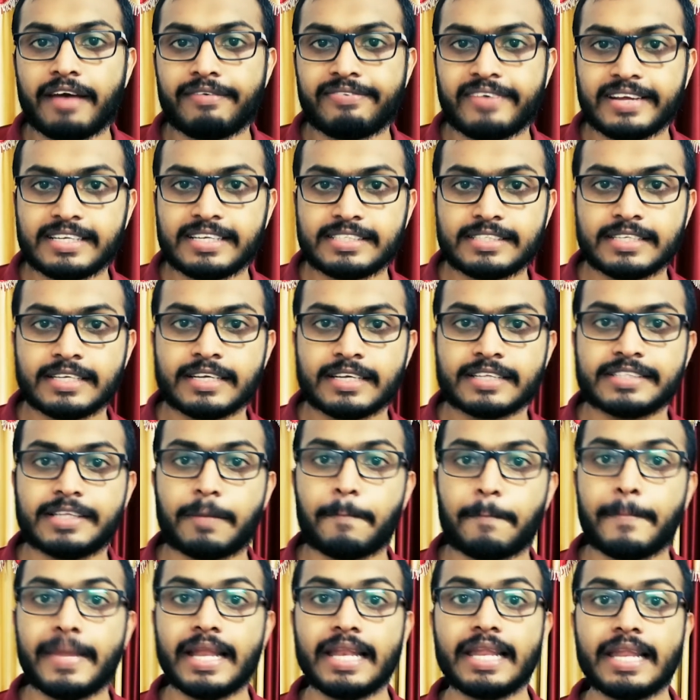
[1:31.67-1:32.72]
It
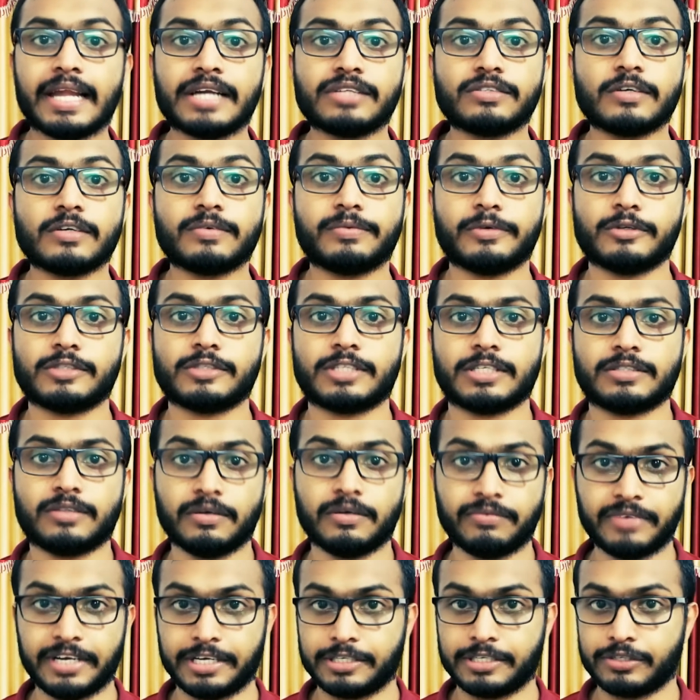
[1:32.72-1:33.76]
affects the millions of
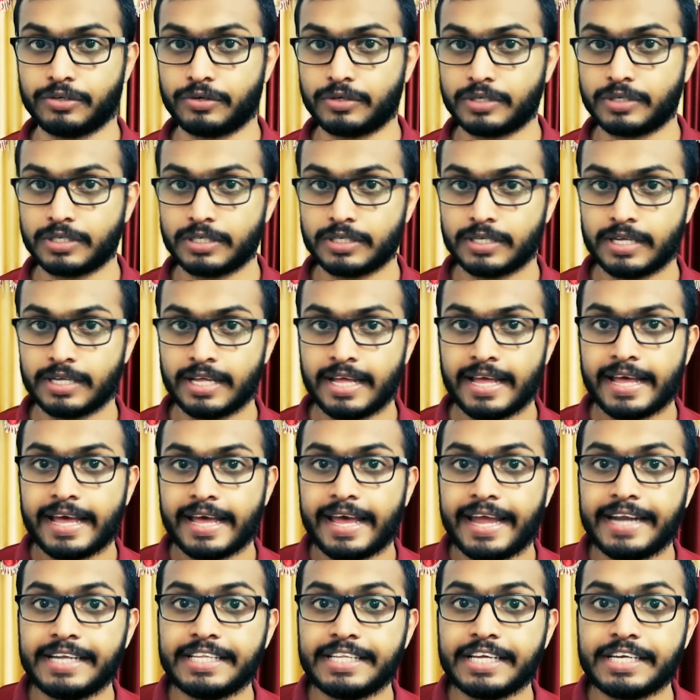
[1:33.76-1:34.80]
users of TikTok
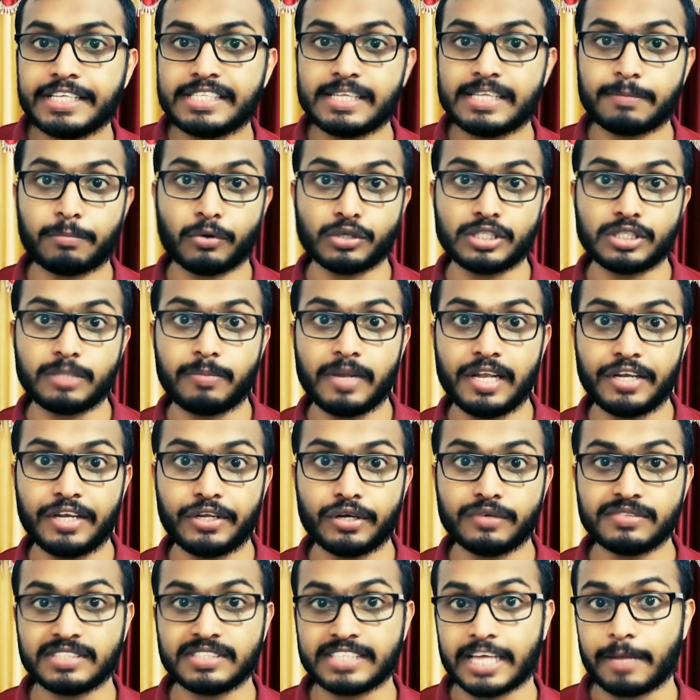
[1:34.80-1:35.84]
and there is a
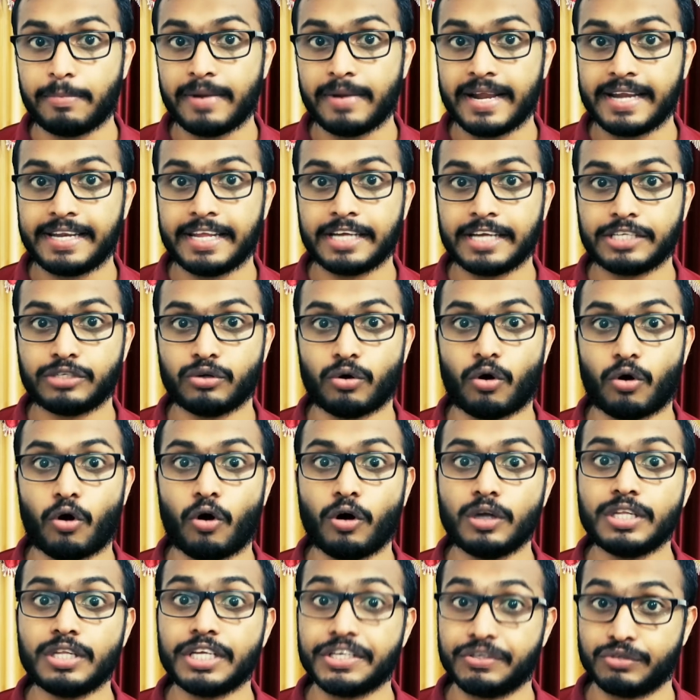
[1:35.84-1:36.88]
possibility of cyber
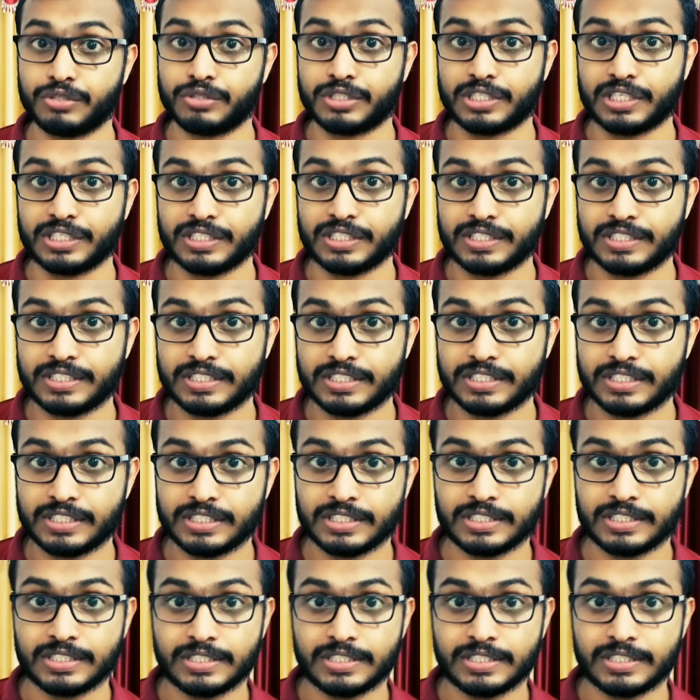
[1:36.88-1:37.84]
attack to all the users.